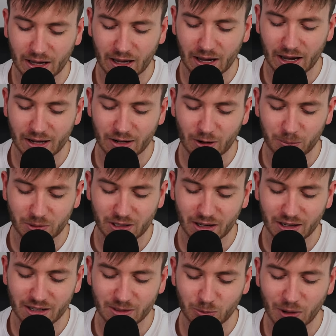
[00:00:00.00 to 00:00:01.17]
And I'm going
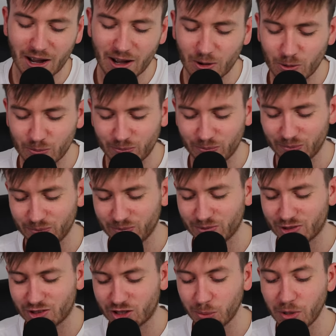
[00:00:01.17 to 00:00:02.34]
to, well,
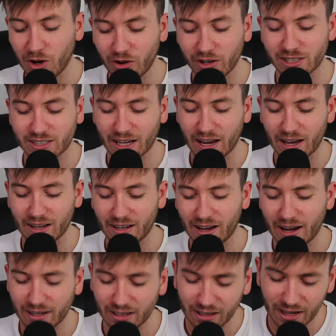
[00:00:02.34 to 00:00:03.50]
to be honest,
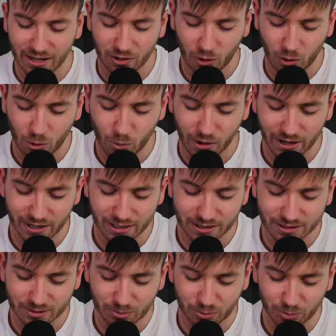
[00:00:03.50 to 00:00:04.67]
Adelaide
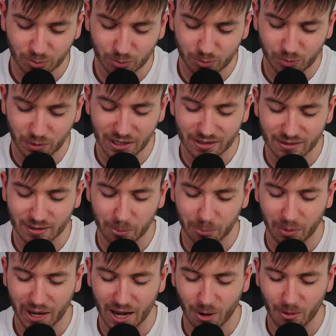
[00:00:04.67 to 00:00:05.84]
always beat the
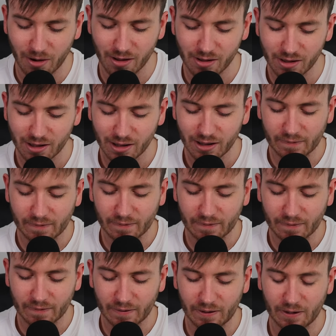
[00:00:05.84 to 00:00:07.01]
Power.
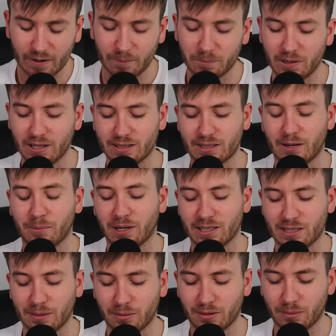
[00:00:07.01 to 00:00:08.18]
I'm going to
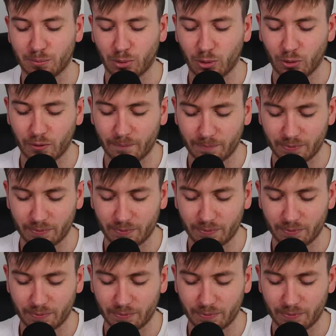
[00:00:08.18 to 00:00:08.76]
tip Port.